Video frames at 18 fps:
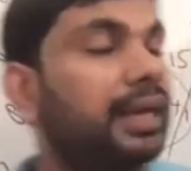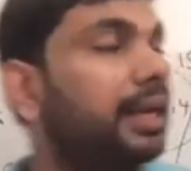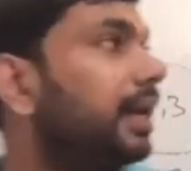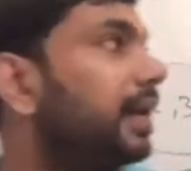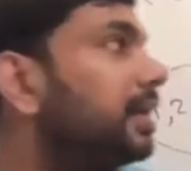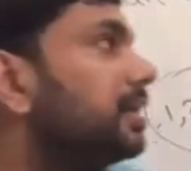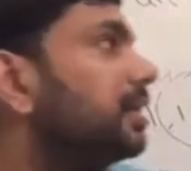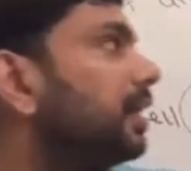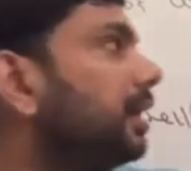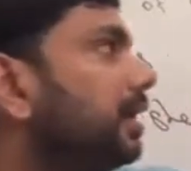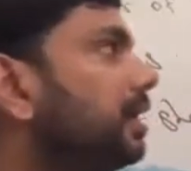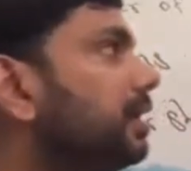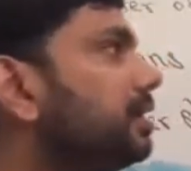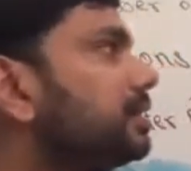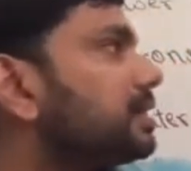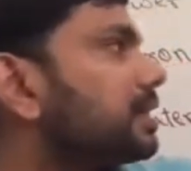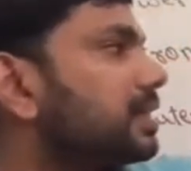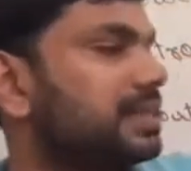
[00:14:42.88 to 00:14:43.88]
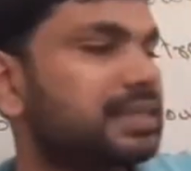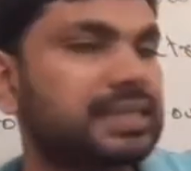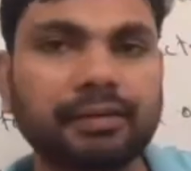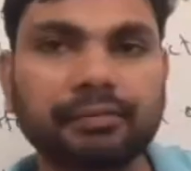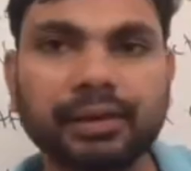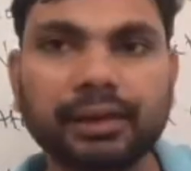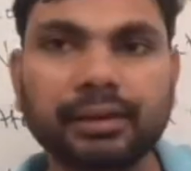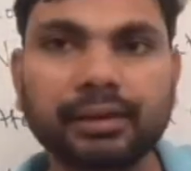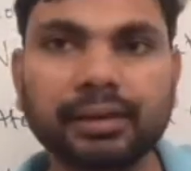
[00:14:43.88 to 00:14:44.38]
N is
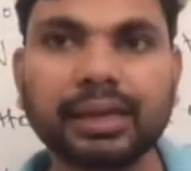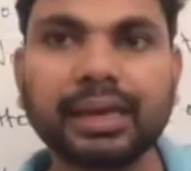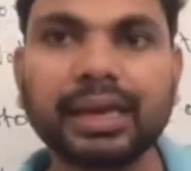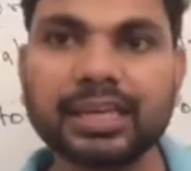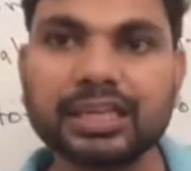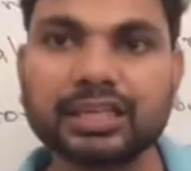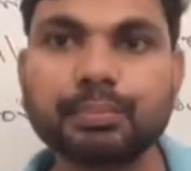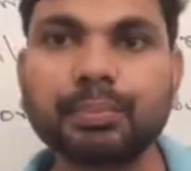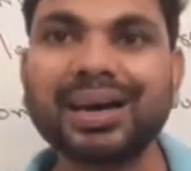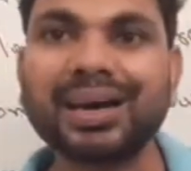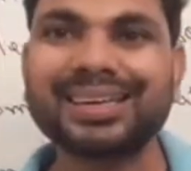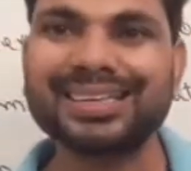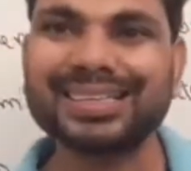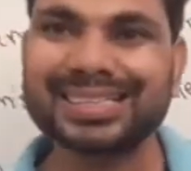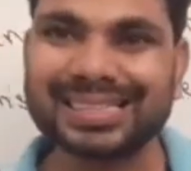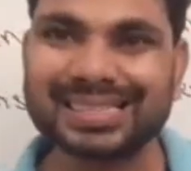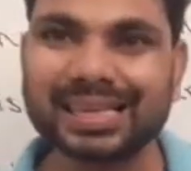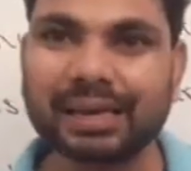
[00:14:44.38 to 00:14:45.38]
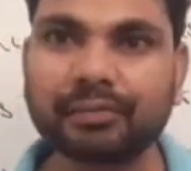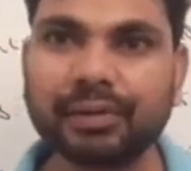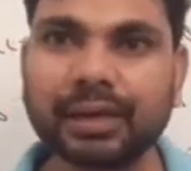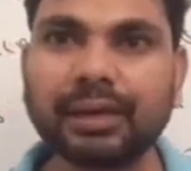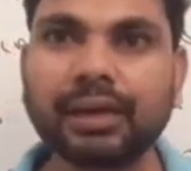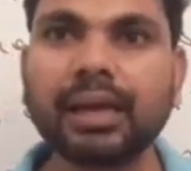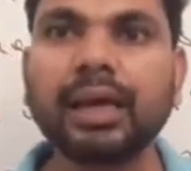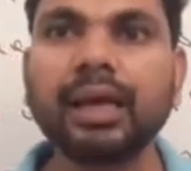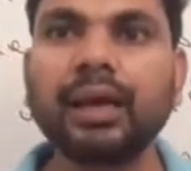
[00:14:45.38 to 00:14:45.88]
7. 8 minus
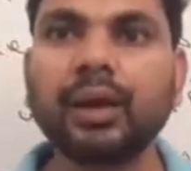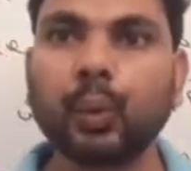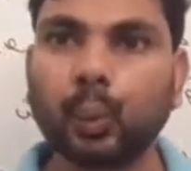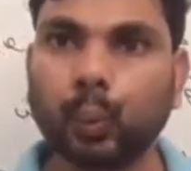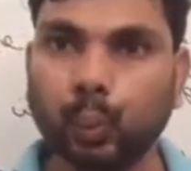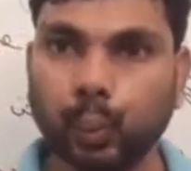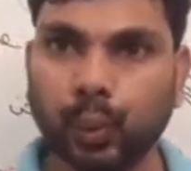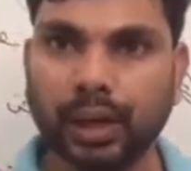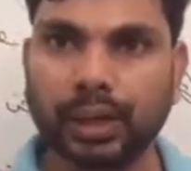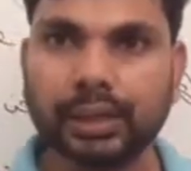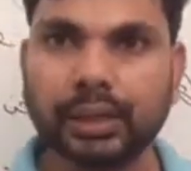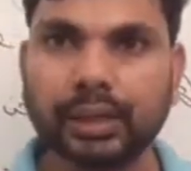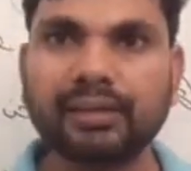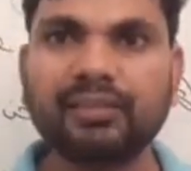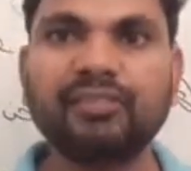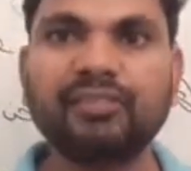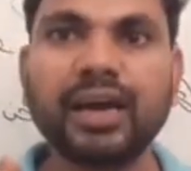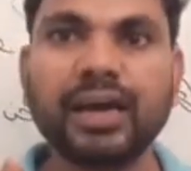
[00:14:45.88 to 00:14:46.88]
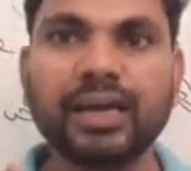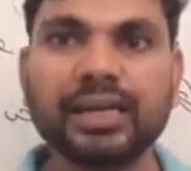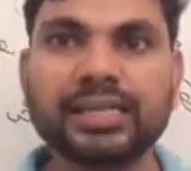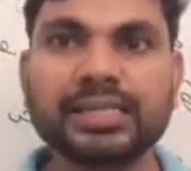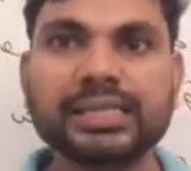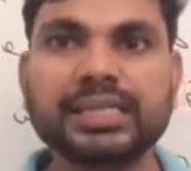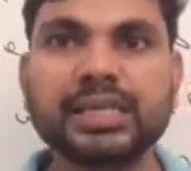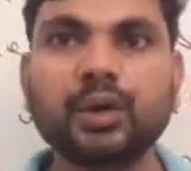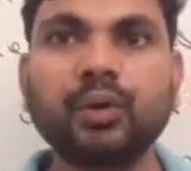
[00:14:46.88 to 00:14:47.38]
7, 1.
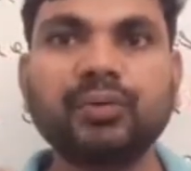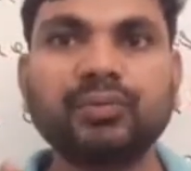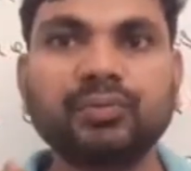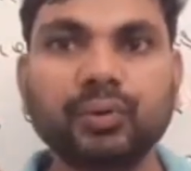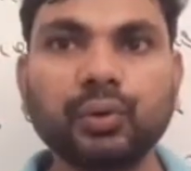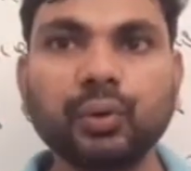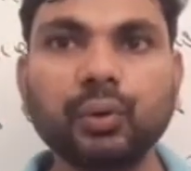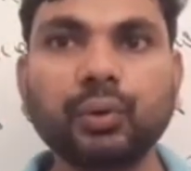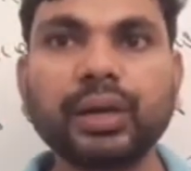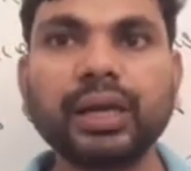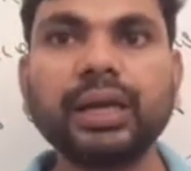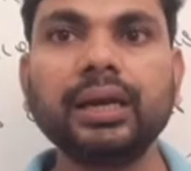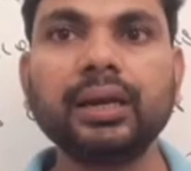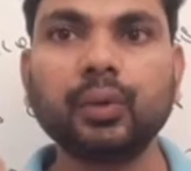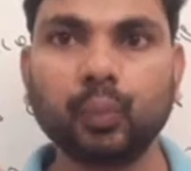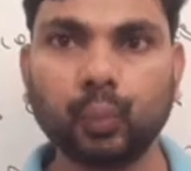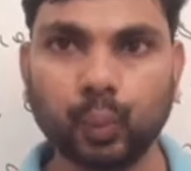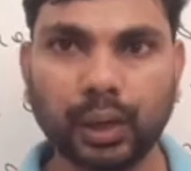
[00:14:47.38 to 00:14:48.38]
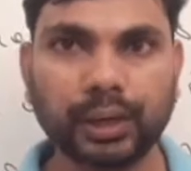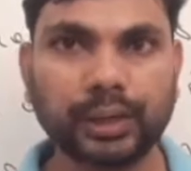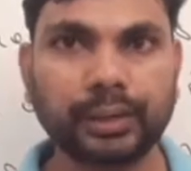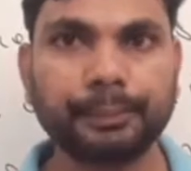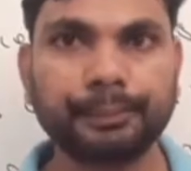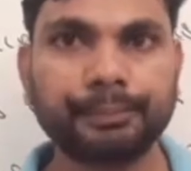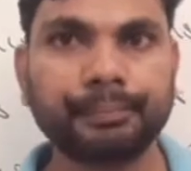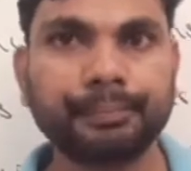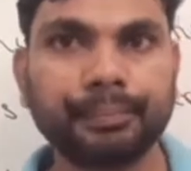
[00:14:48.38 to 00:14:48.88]
Valency of chlorine 1.
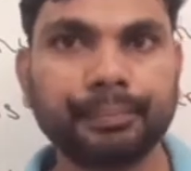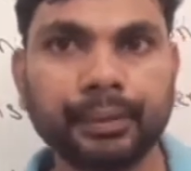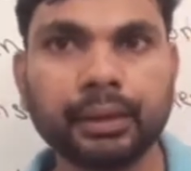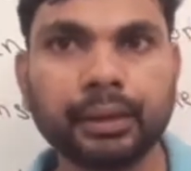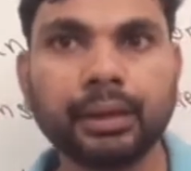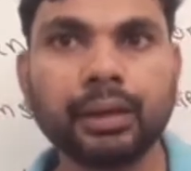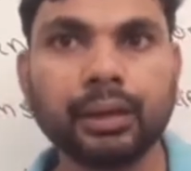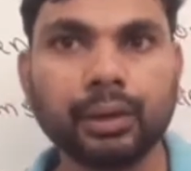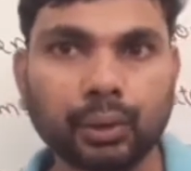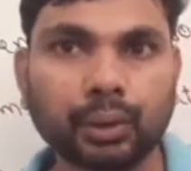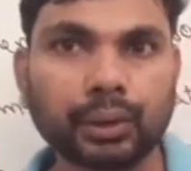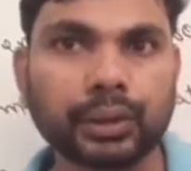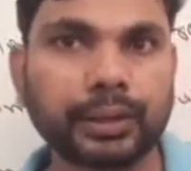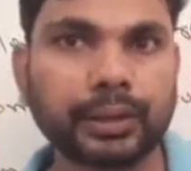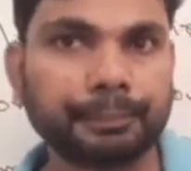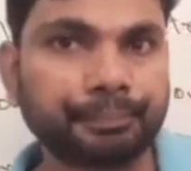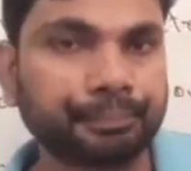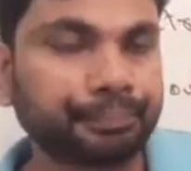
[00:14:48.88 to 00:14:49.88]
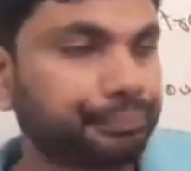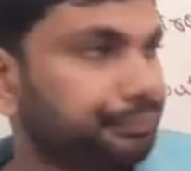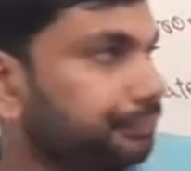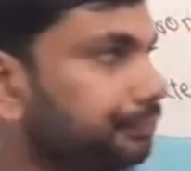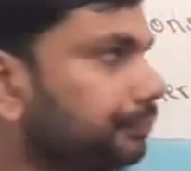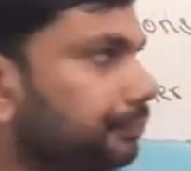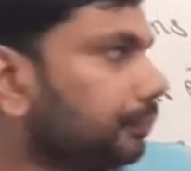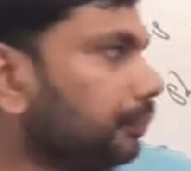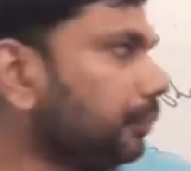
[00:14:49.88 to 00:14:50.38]
Okay.
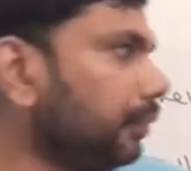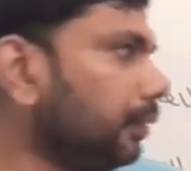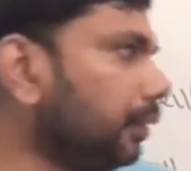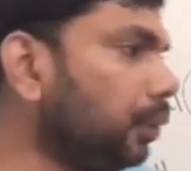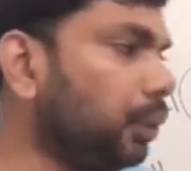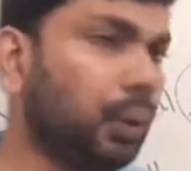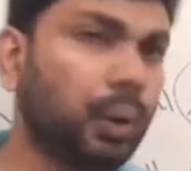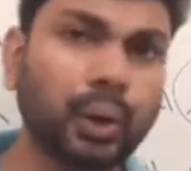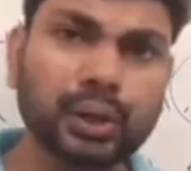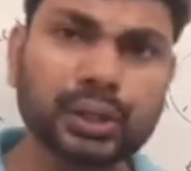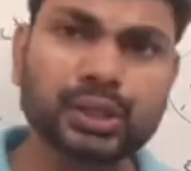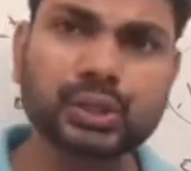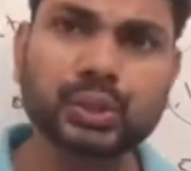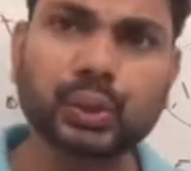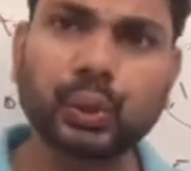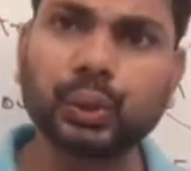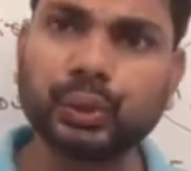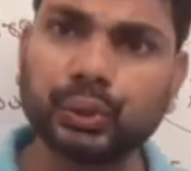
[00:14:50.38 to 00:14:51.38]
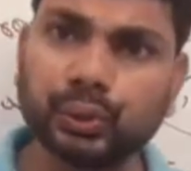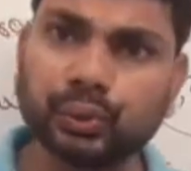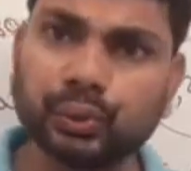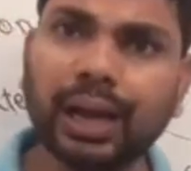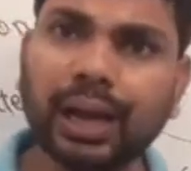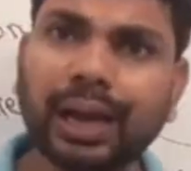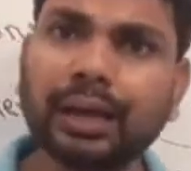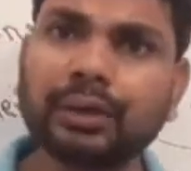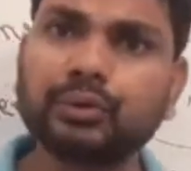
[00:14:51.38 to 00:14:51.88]
Also you
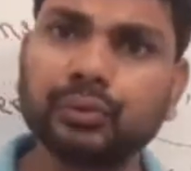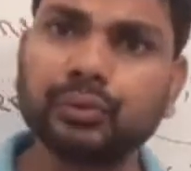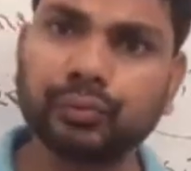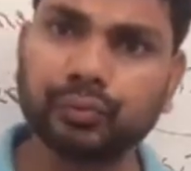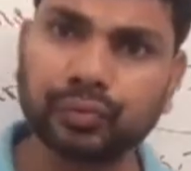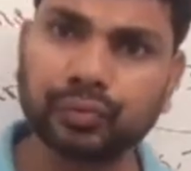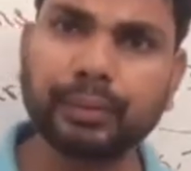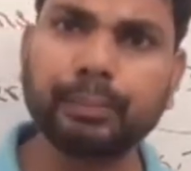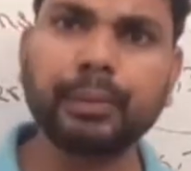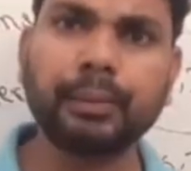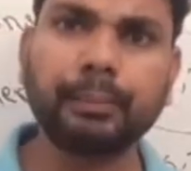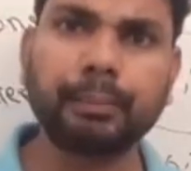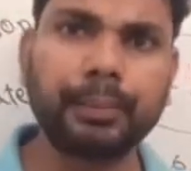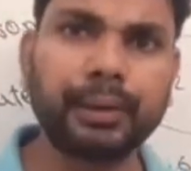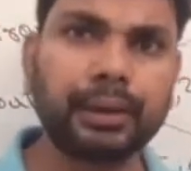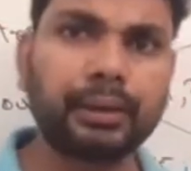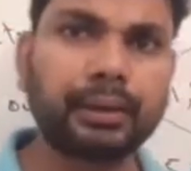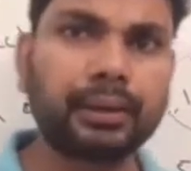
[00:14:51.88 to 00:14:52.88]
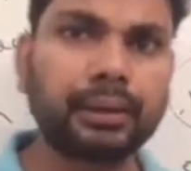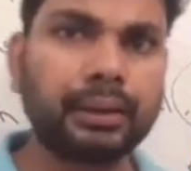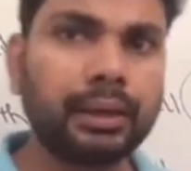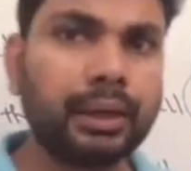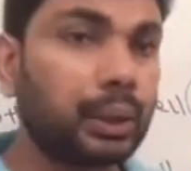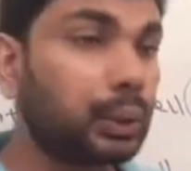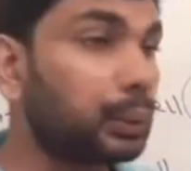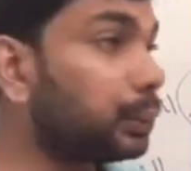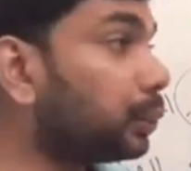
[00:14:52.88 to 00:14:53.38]
have to
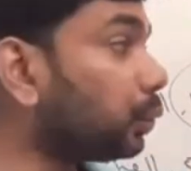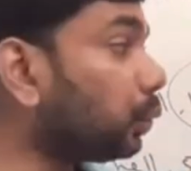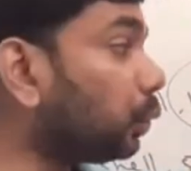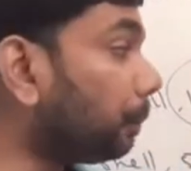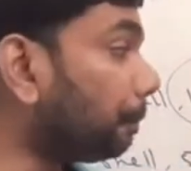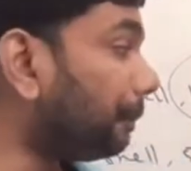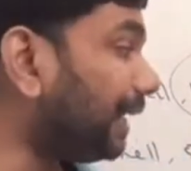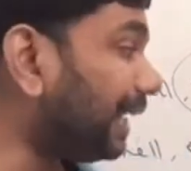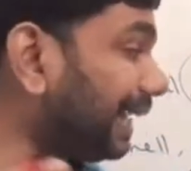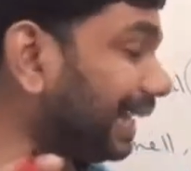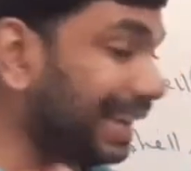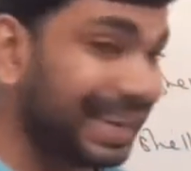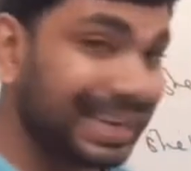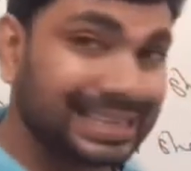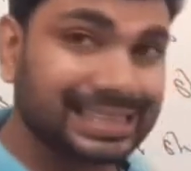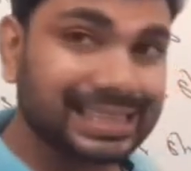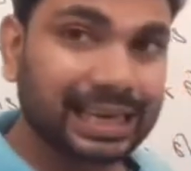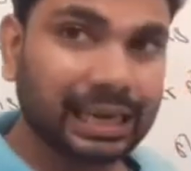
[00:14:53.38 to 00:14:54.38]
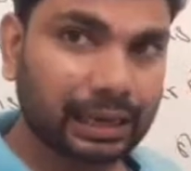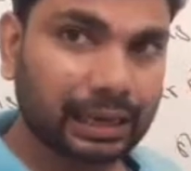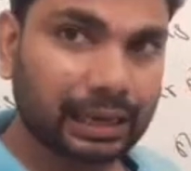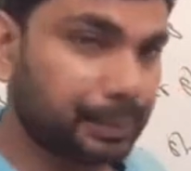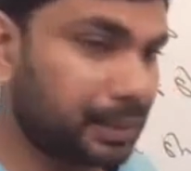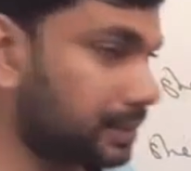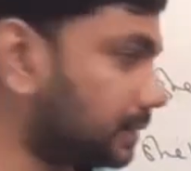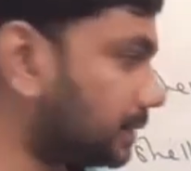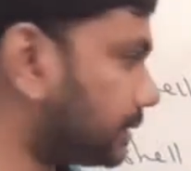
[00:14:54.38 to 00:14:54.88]
remember group 8
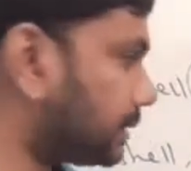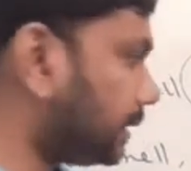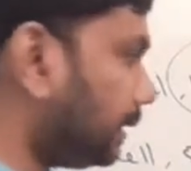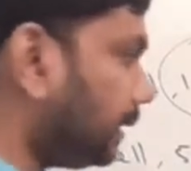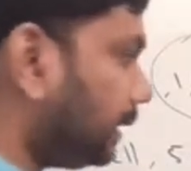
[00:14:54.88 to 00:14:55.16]
elements: